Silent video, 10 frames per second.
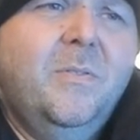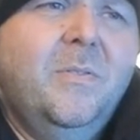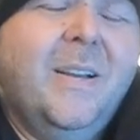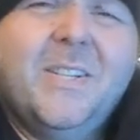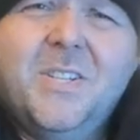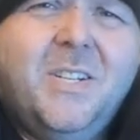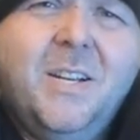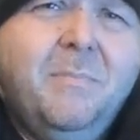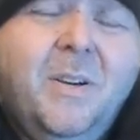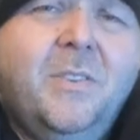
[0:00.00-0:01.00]
I guess
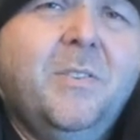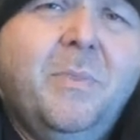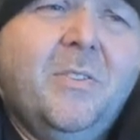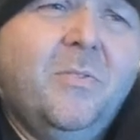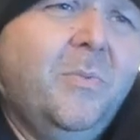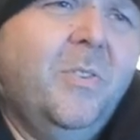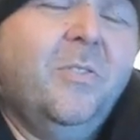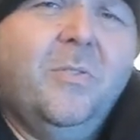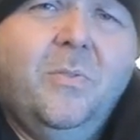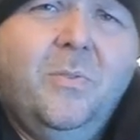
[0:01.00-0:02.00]
stigma is the best
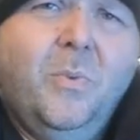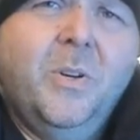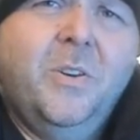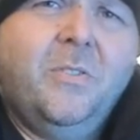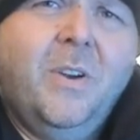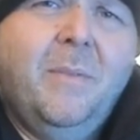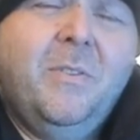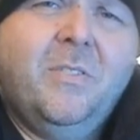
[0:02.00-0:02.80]
word to describe it,